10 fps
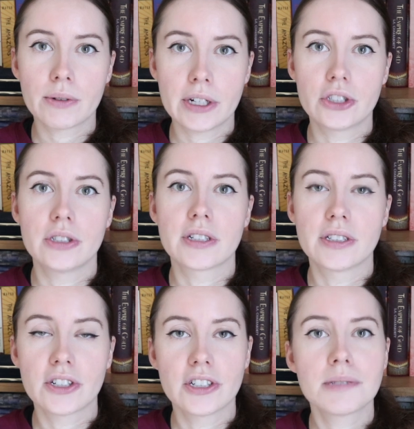questions,
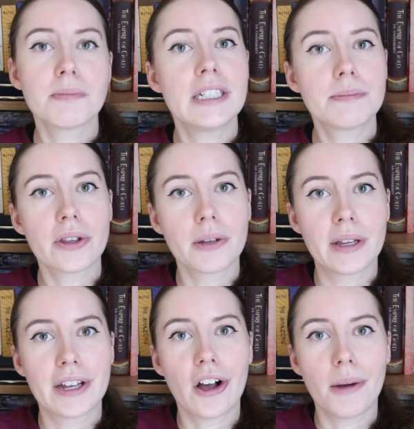concerns, please put them
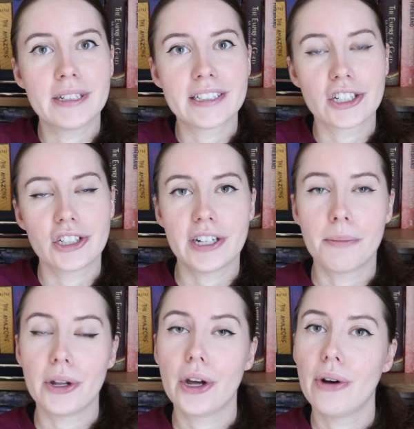in the comment section
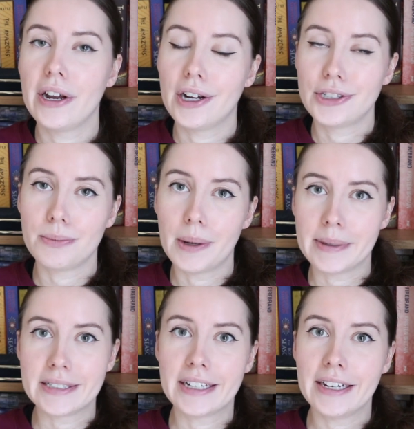down below and I'll do my
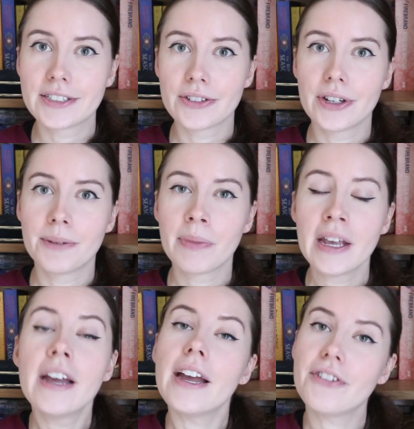best to answer them.
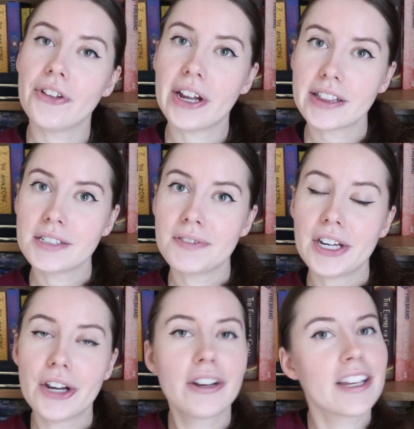If you like this
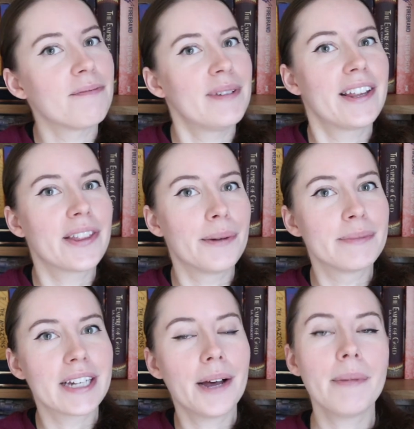video, give me a
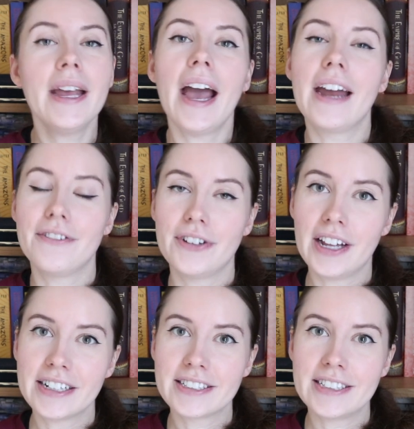thumbs up, and if you'd
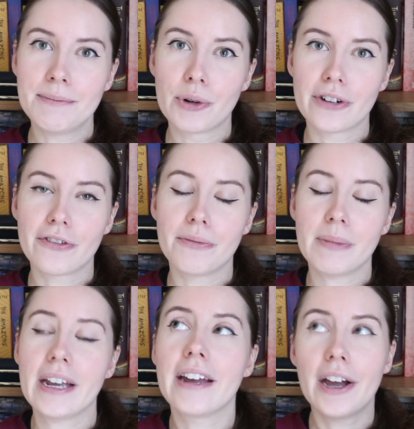like to see more from
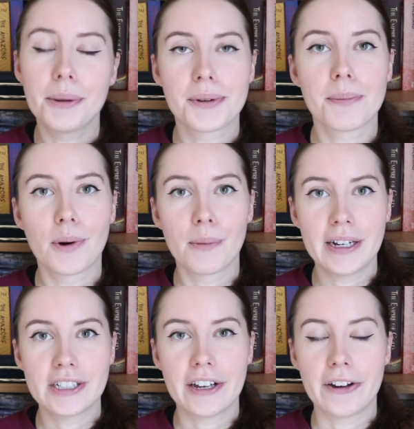me and help support
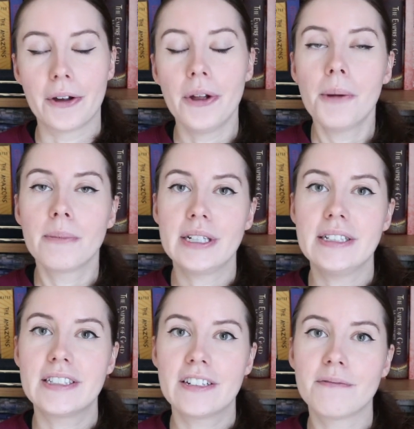my channel,
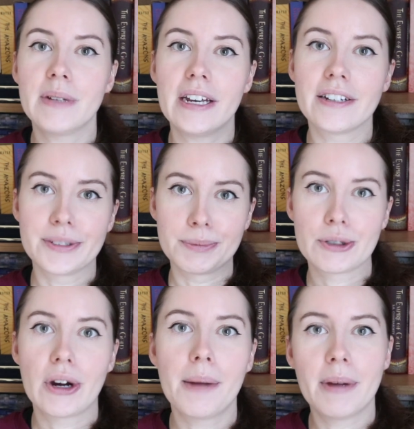please give me a
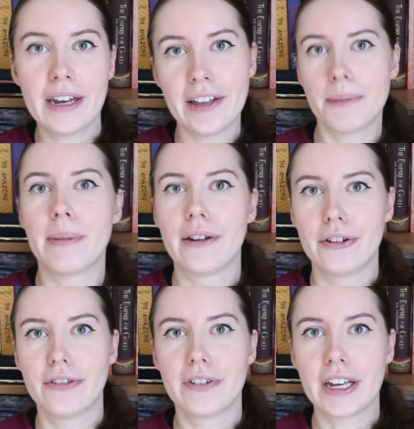subscribe and hit the bell
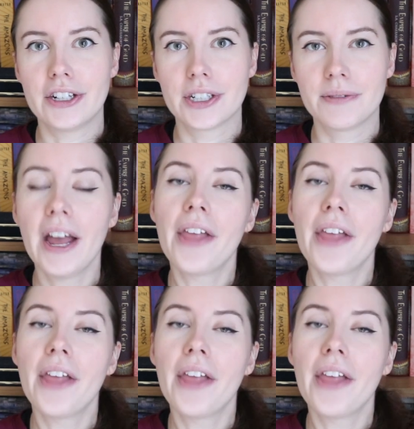notification.